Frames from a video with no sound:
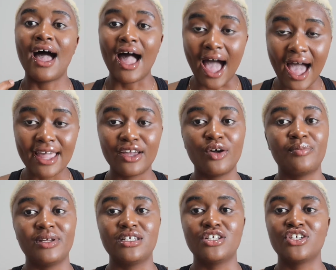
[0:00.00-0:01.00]
high
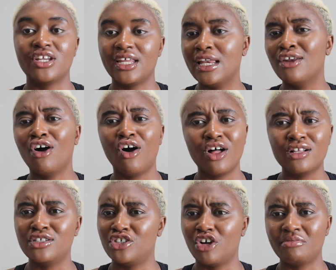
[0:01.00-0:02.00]
competition in
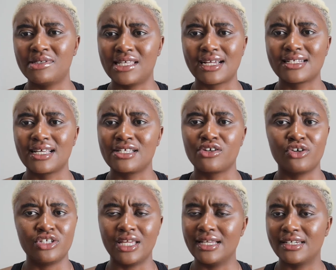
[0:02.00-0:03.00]
all job sectors
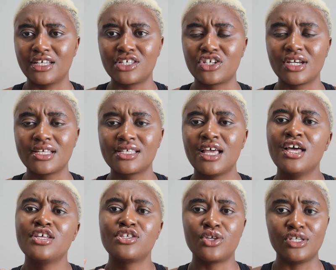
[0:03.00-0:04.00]
or industries,
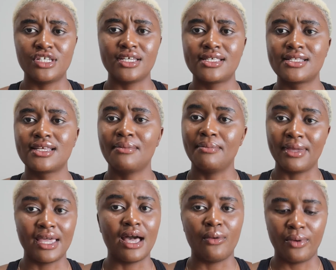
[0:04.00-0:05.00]
so just
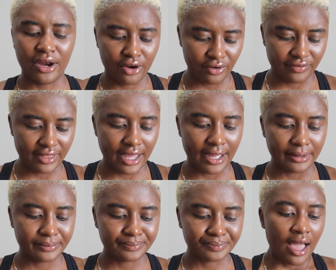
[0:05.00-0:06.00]
be aware of that.